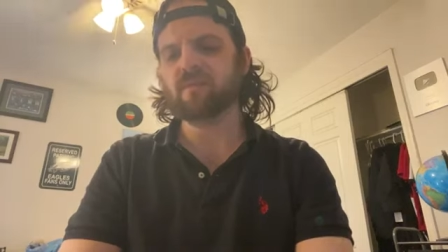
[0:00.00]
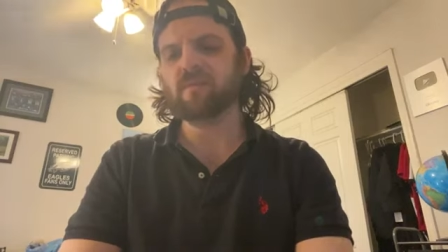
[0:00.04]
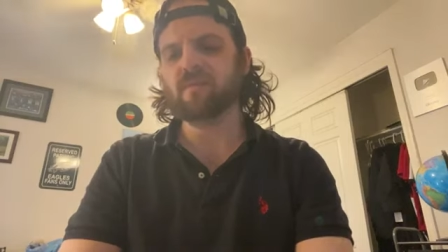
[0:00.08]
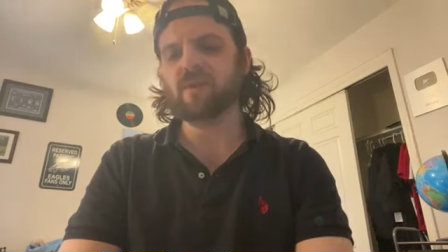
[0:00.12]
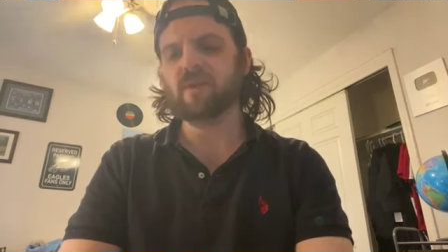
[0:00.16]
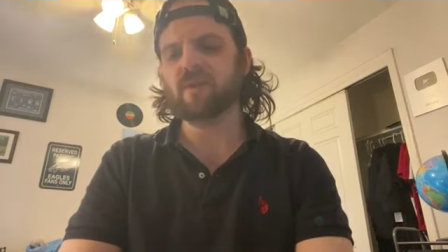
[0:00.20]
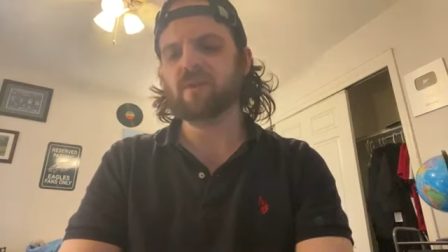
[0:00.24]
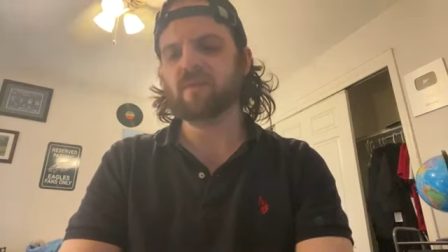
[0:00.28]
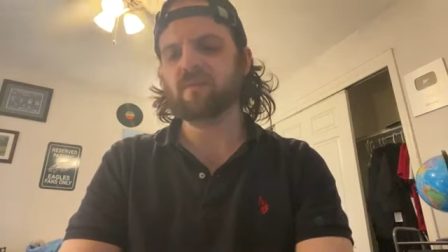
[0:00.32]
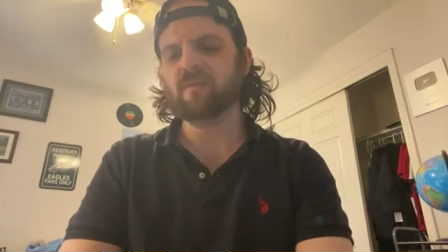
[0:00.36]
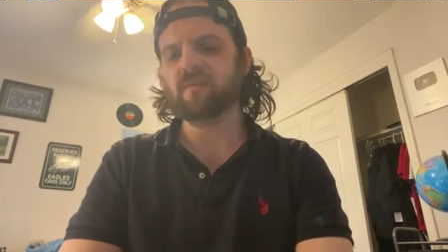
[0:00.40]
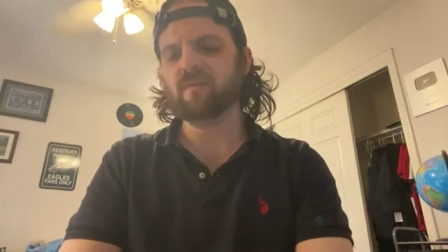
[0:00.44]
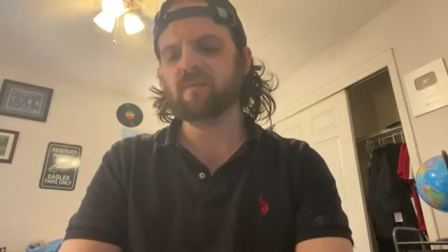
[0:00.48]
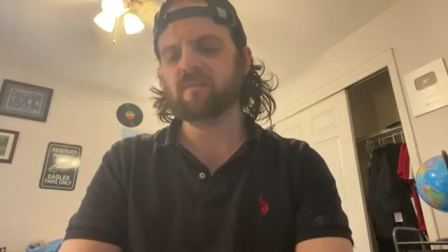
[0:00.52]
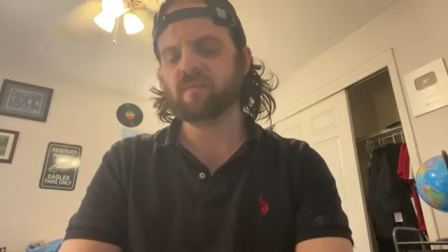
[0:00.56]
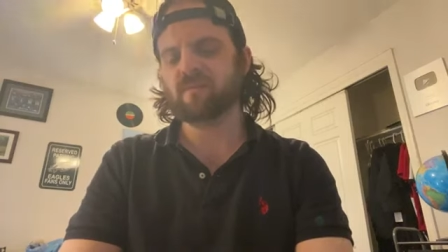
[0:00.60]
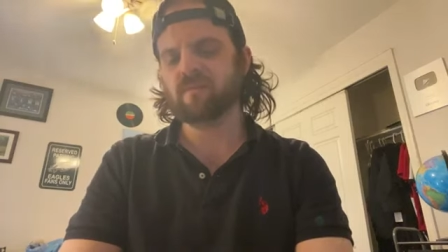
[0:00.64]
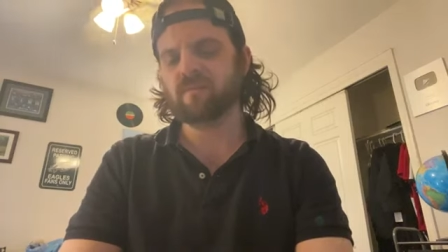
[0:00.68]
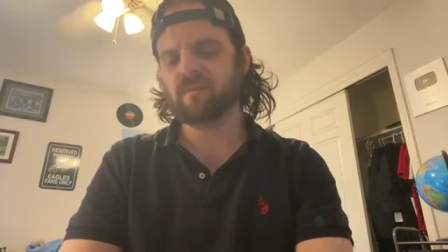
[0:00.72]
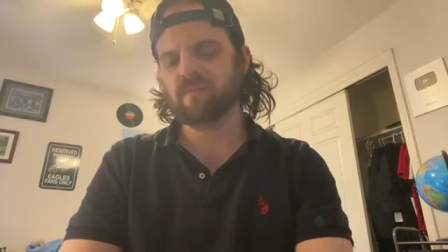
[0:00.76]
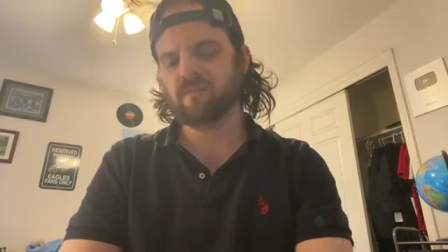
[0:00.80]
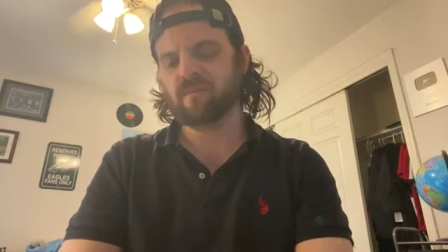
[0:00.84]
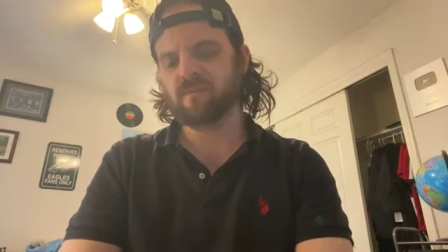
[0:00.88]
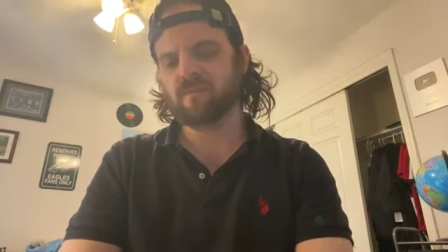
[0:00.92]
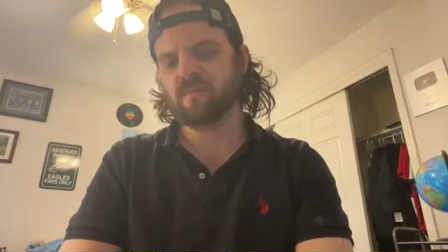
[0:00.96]
me?
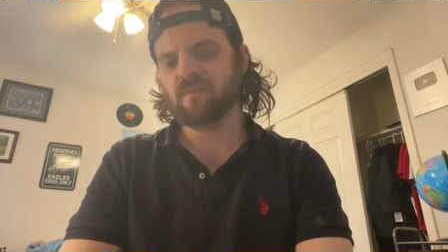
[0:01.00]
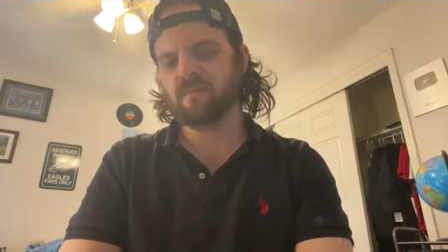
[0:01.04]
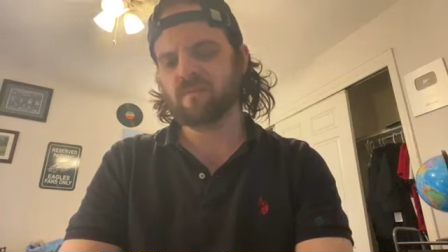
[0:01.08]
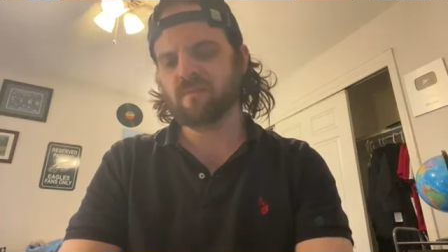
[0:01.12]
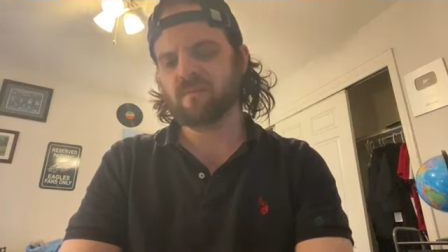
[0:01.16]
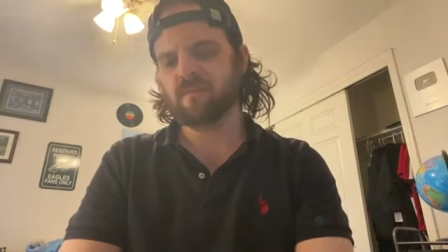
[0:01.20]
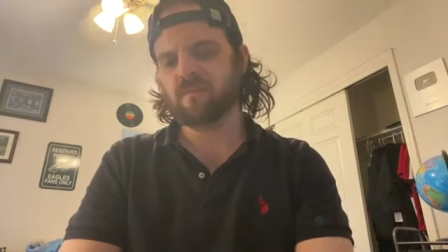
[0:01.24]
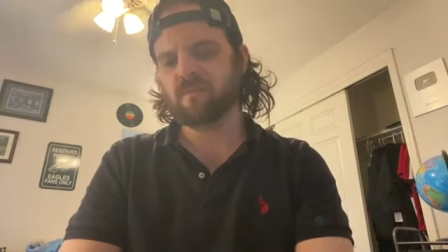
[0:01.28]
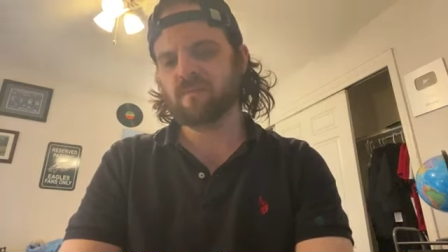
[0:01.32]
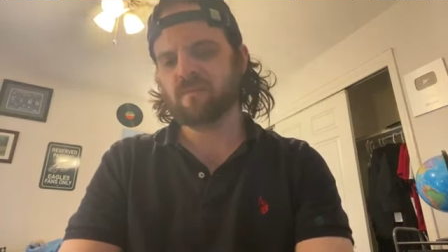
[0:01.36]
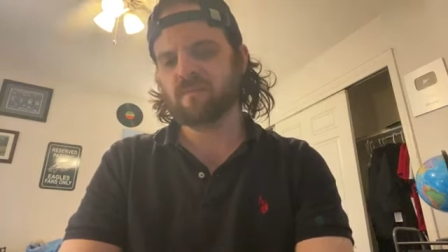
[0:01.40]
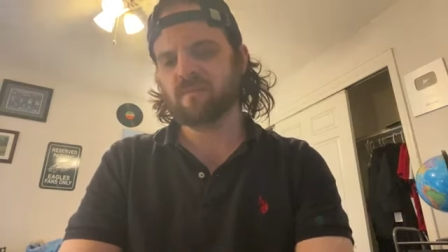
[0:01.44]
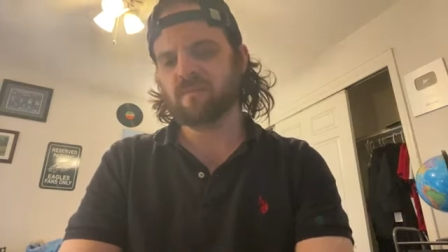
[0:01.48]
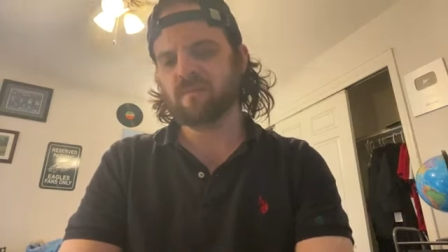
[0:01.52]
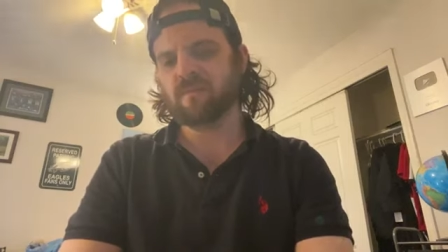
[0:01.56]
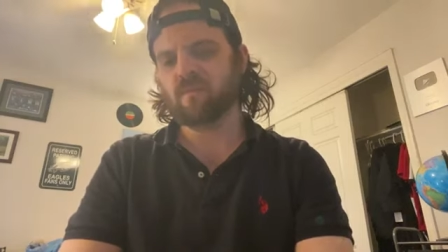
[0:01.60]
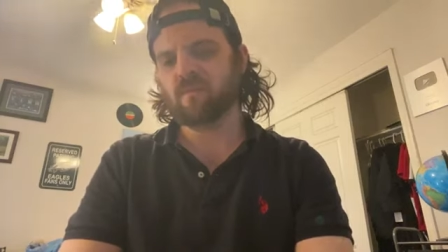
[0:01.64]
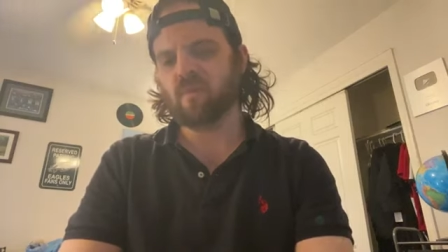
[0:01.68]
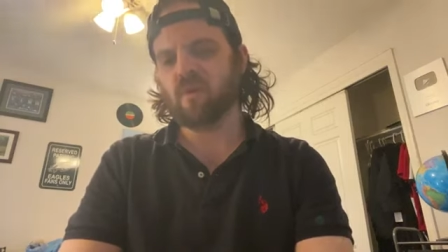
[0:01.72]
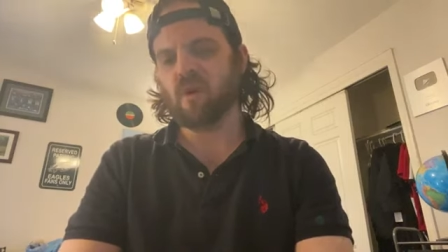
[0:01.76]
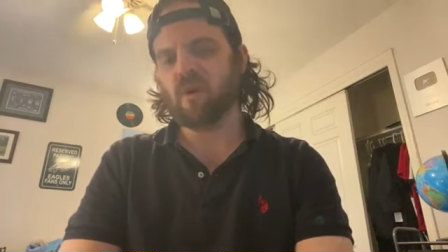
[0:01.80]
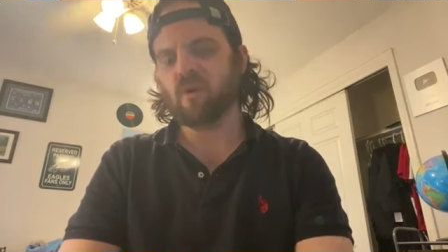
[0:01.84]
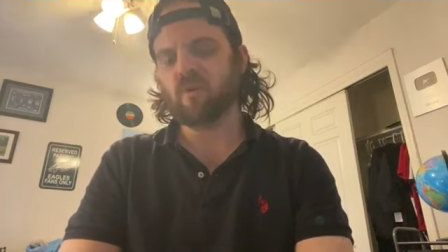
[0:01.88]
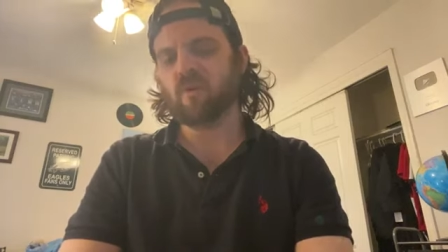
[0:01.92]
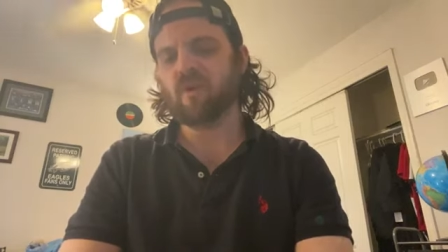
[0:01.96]

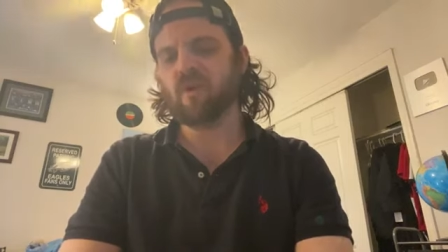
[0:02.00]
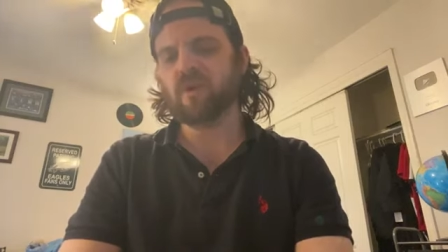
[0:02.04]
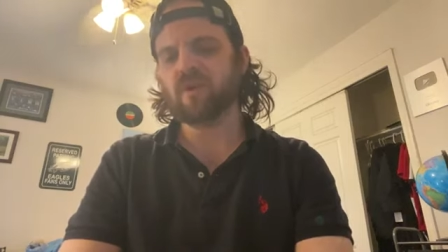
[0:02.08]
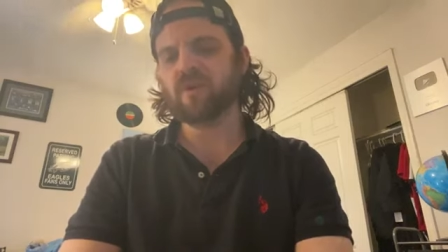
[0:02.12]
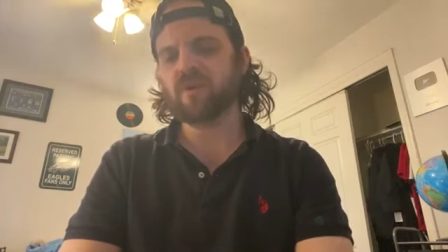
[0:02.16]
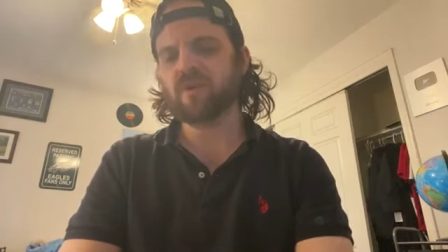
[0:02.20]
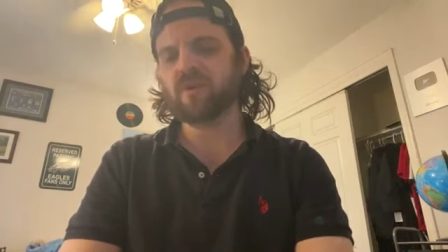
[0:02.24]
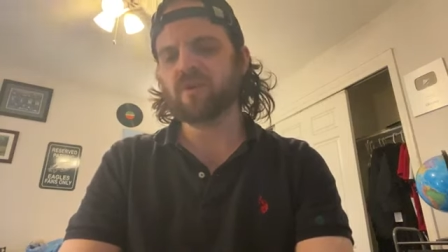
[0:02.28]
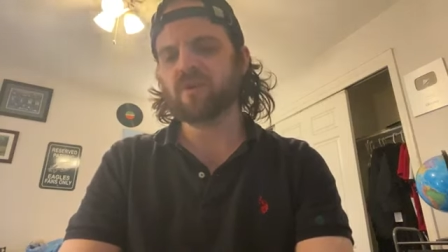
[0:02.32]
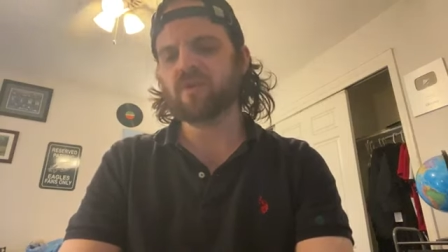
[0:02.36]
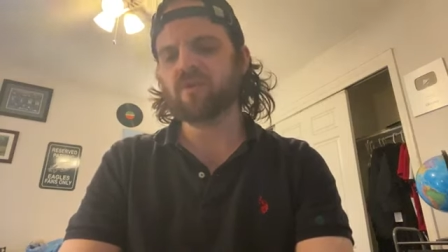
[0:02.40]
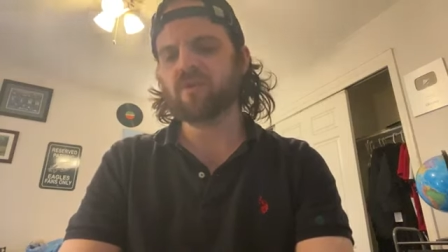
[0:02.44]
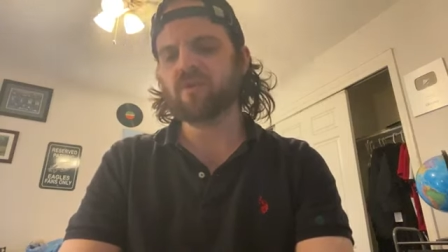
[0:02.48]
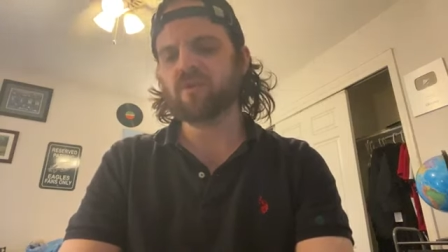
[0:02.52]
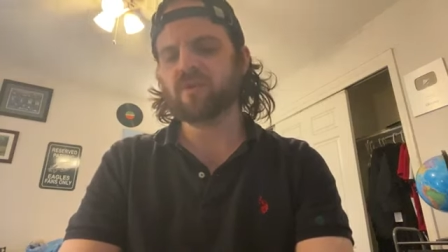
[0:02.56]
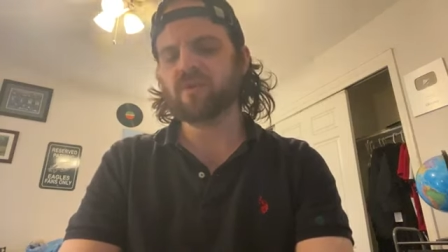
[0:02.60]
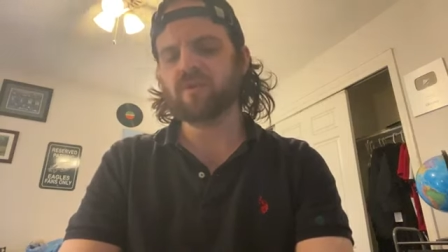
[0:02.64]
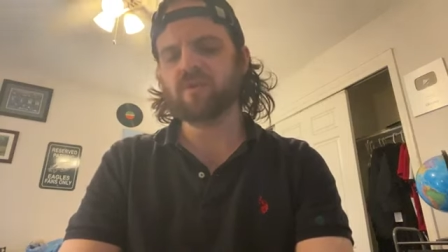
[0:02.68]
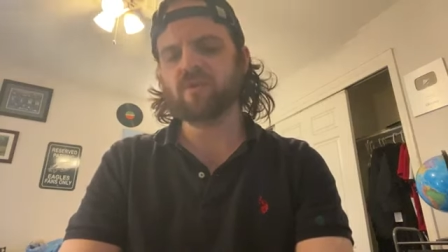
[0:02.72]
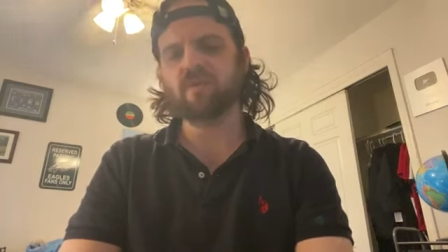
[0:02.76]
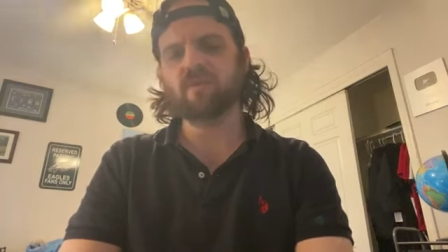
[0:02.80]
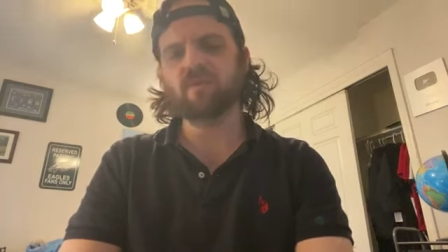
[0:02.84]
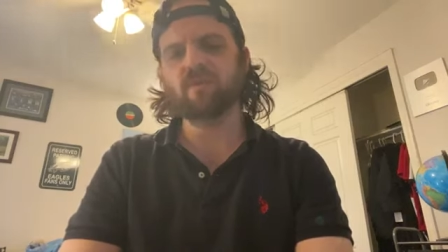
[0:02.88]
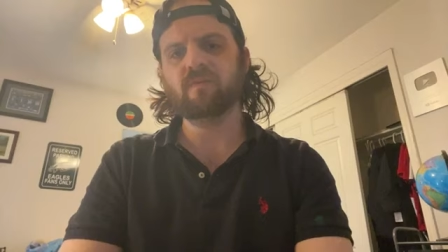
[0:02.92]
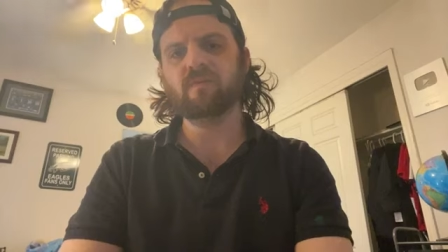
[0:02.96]
Wrong one to do it to.